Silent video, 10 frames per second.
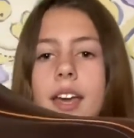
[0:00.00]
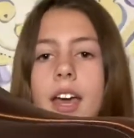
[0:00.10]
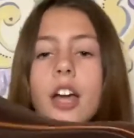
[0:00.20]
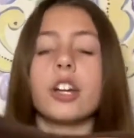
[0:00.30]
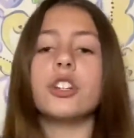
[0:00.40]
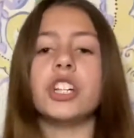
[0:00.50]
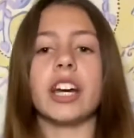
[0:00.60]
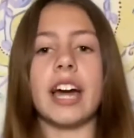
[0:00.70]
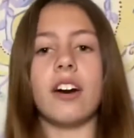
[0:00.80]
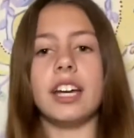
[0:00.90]
go
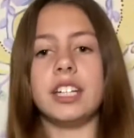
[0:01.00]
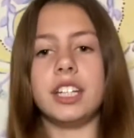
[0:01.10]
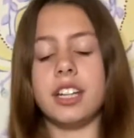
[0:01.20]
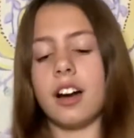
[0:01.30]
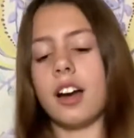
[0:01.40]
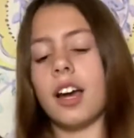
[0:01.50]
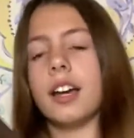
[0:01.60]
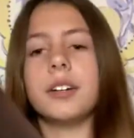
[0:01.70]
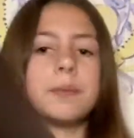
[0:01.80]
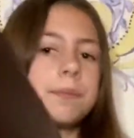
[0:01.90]
check out HDR.
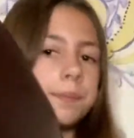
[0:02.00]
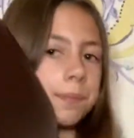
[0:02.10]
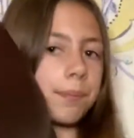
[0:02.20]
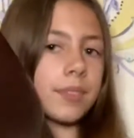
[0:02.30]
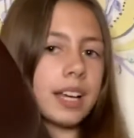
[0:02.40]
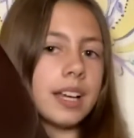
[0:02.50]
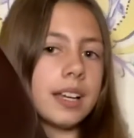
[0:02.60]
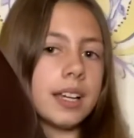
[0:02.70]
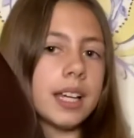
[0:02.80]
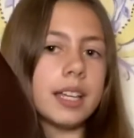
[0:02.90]

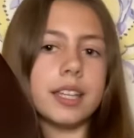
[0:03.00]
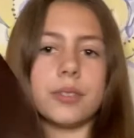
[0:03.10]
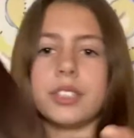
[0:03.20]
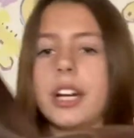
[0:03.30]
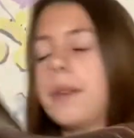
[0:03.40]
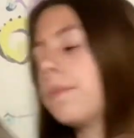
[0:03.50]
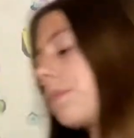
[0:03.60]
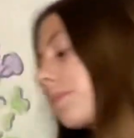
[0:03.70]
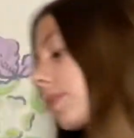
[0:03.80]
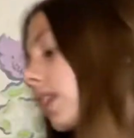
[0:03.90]
This one's great.
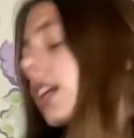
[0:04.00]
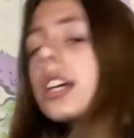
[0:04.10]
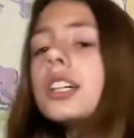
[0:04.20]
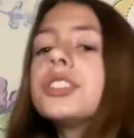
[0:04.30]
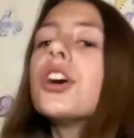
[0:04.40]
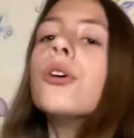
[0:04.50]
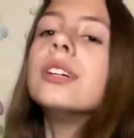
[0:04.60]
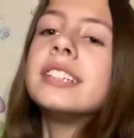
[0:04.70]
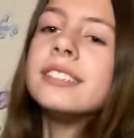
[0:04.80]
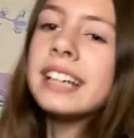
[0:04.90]
So
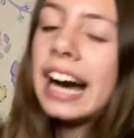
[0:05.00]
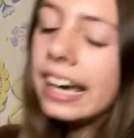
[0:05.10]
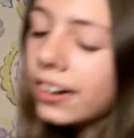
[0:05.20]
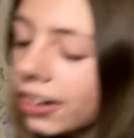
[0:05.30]
to tie it all